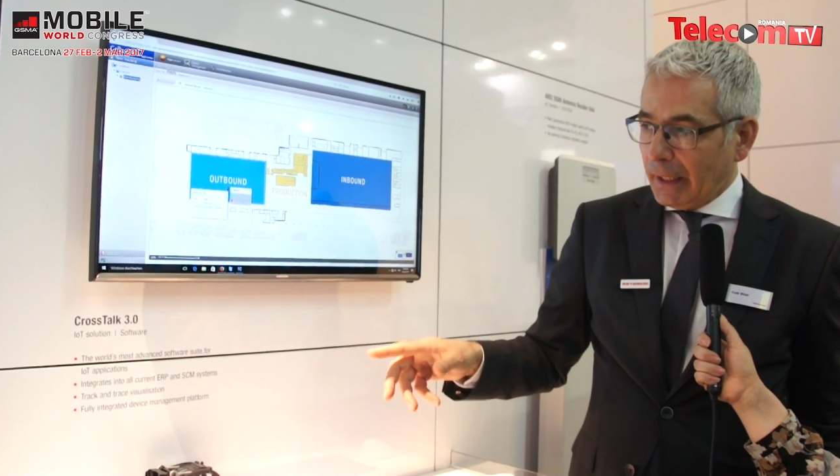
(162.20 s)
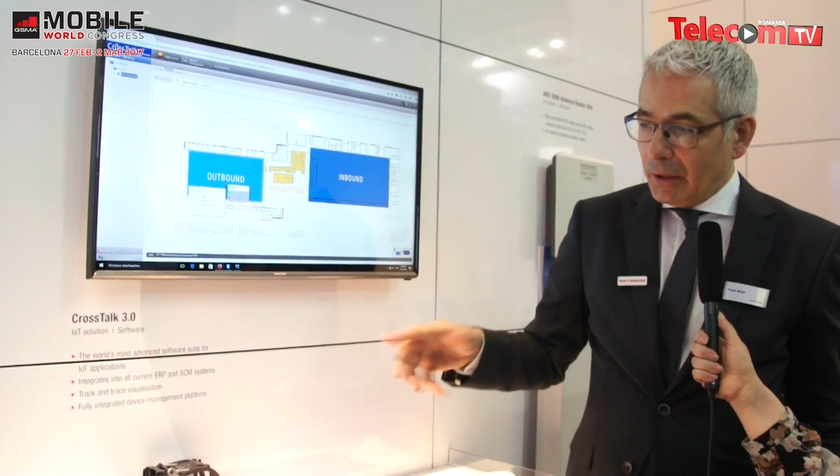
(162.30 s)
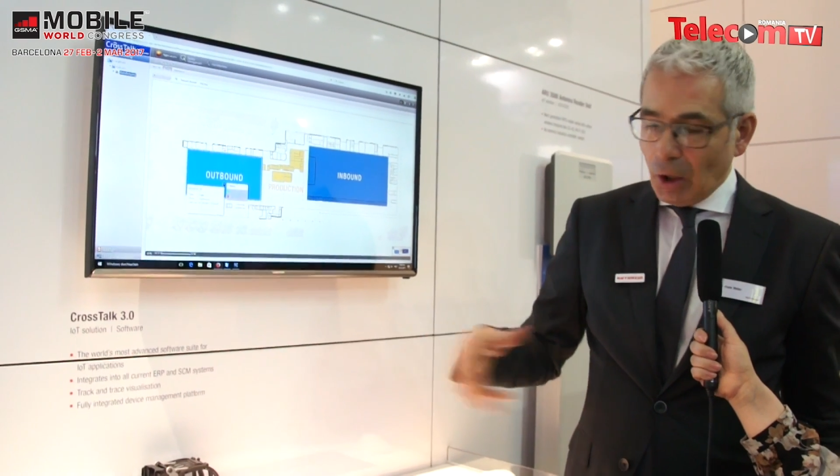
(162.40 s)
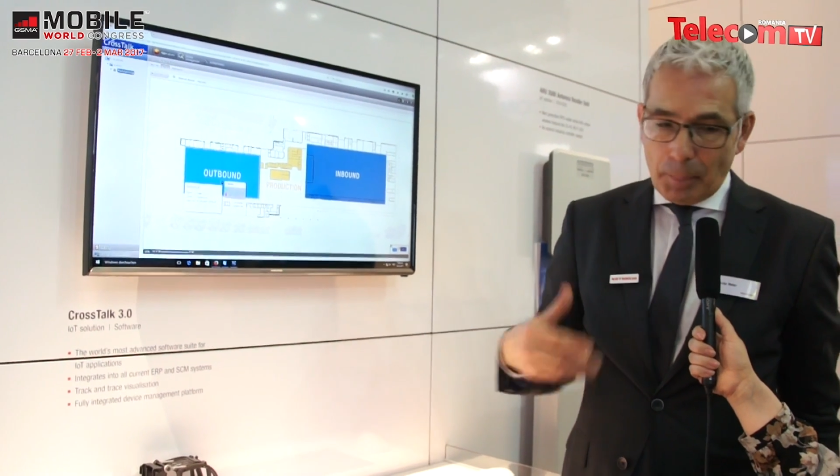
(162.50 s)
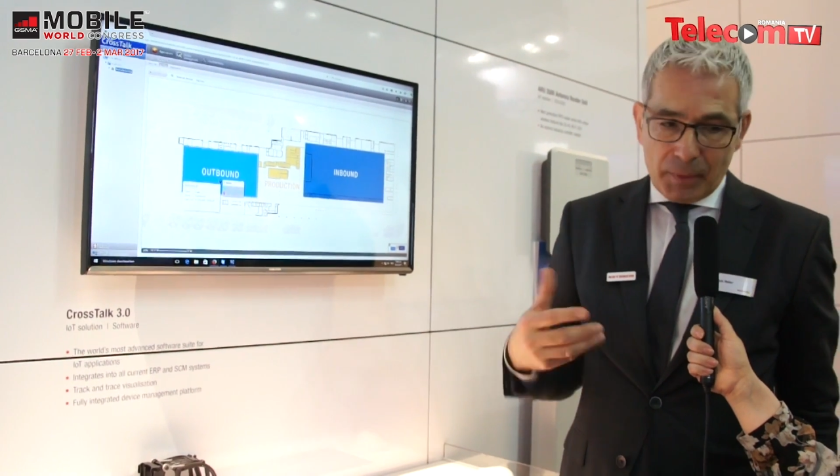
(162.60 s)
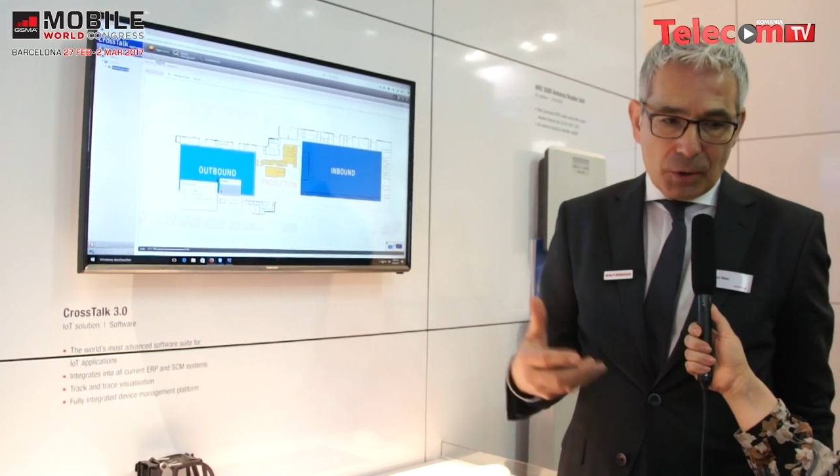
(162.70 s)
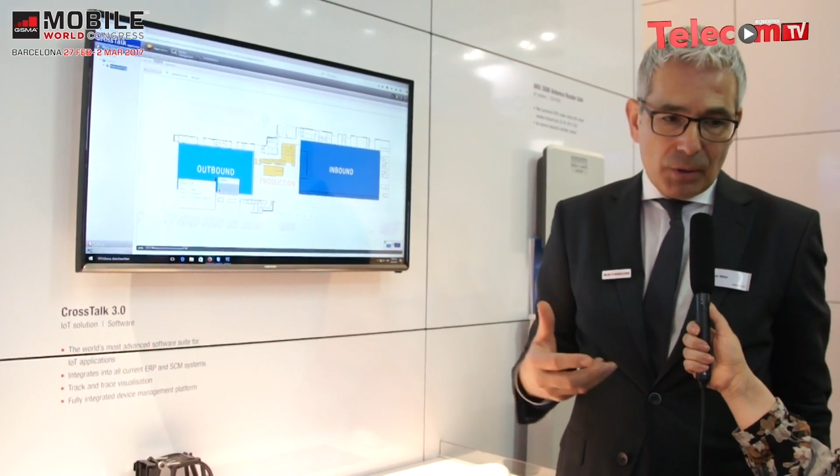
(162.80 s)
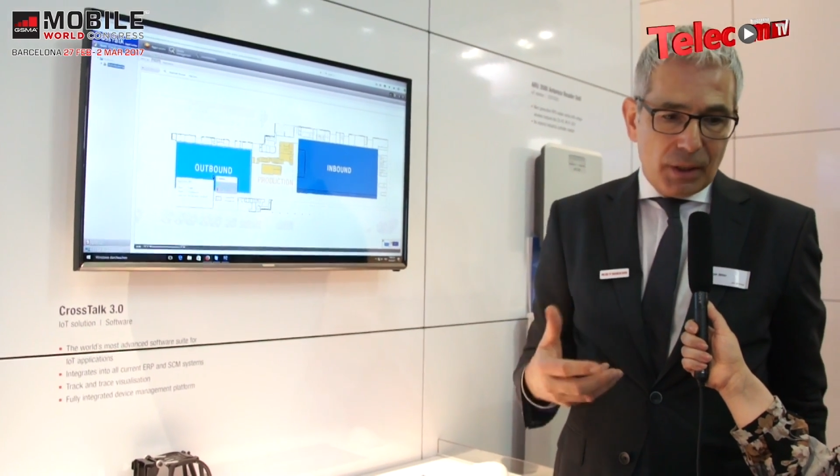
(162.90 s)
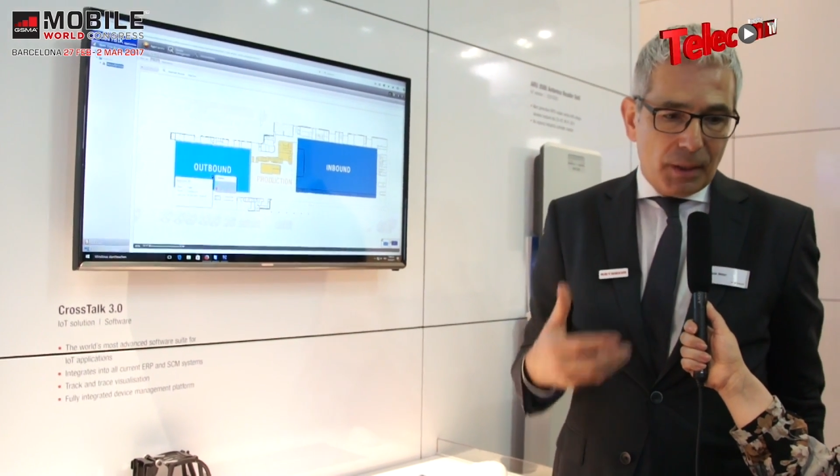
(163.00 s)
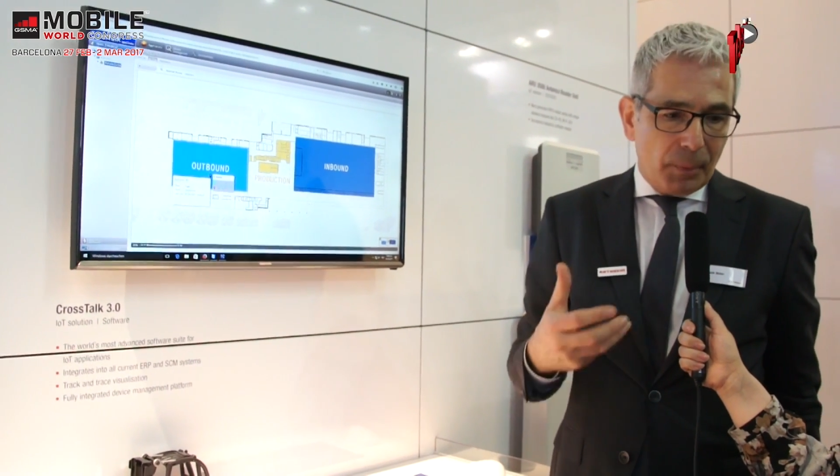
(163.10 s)

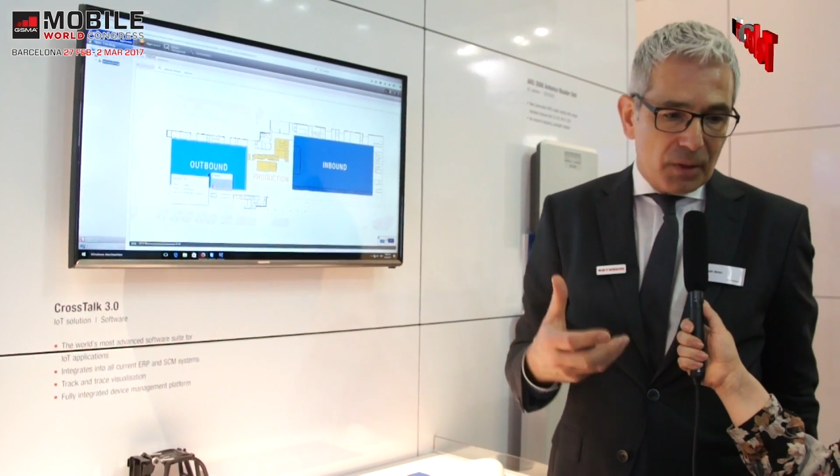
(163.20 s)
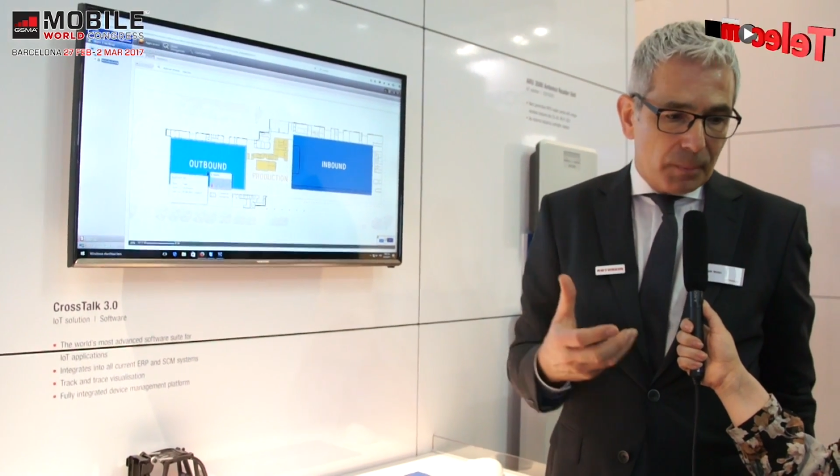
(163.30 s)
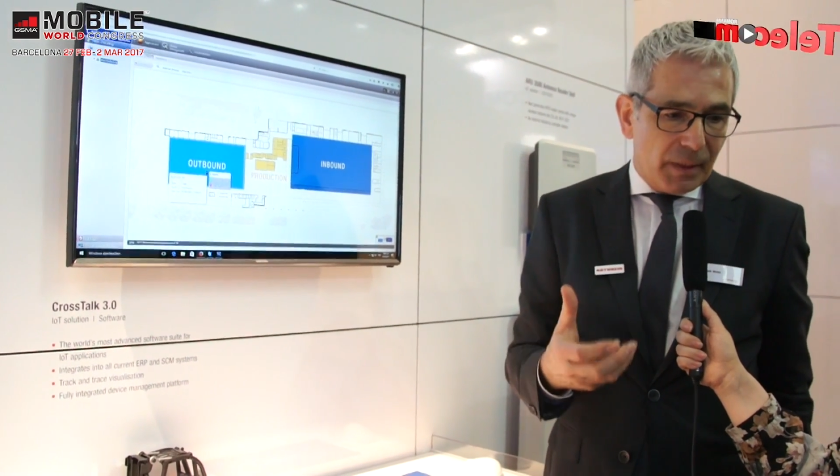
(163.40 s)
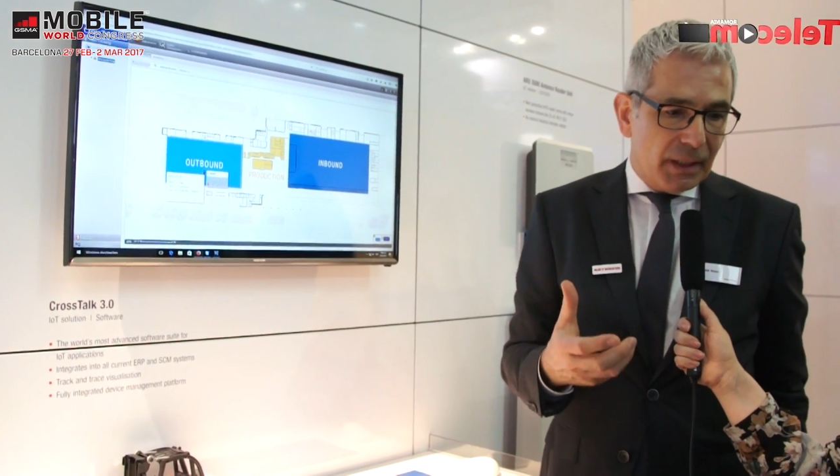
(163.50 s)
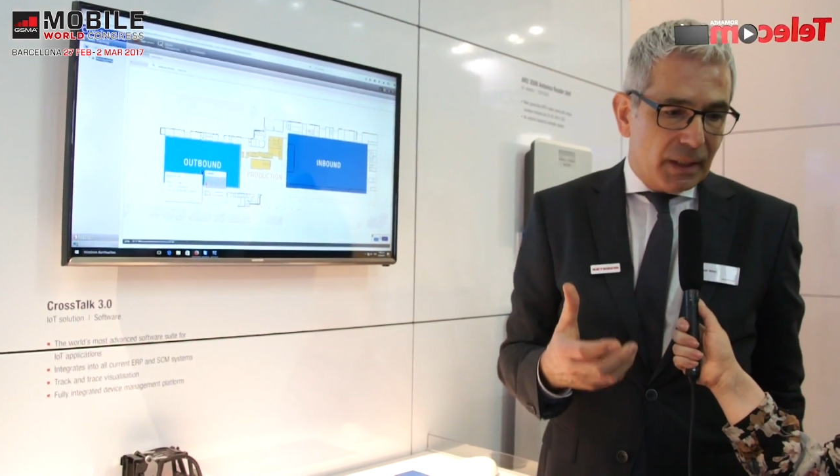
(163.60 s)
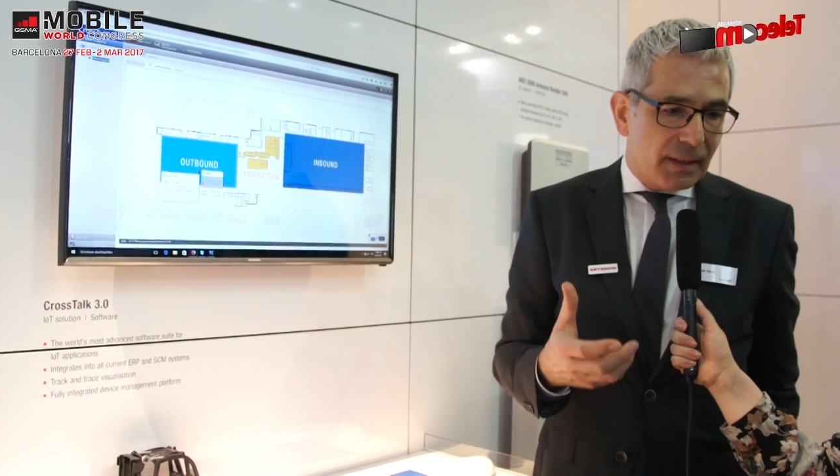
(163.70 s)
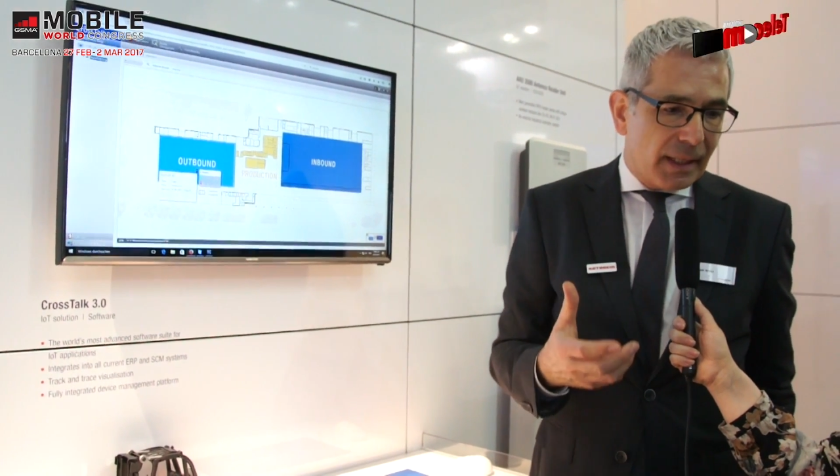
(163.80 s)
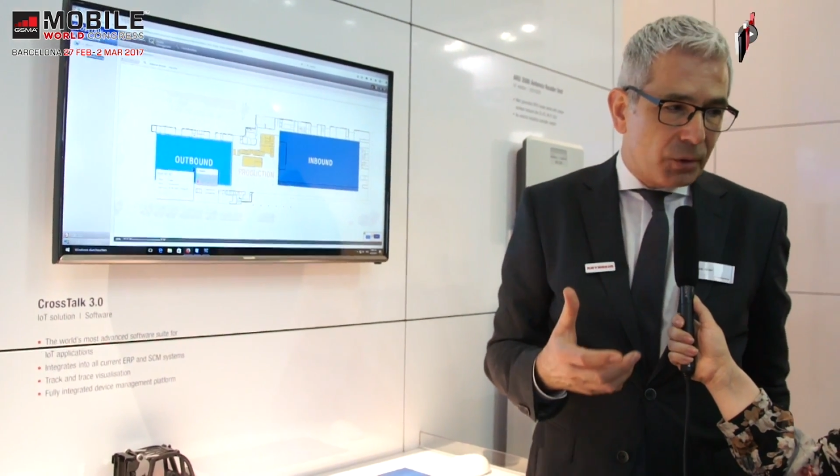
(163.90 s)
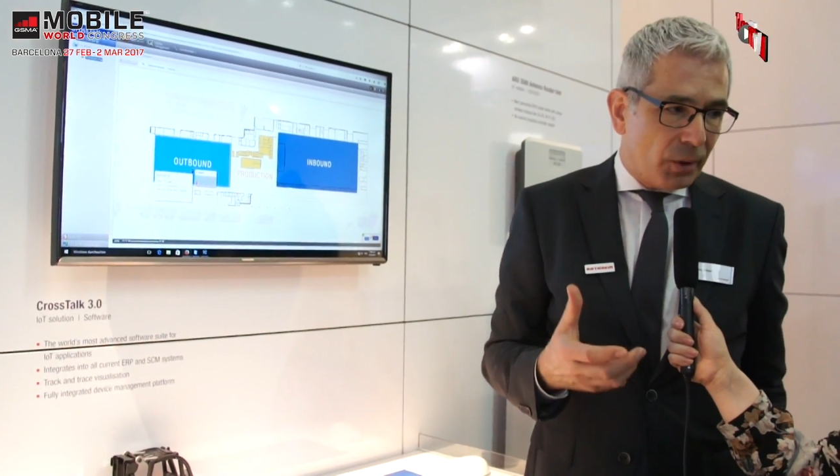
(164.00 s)
The possibilities that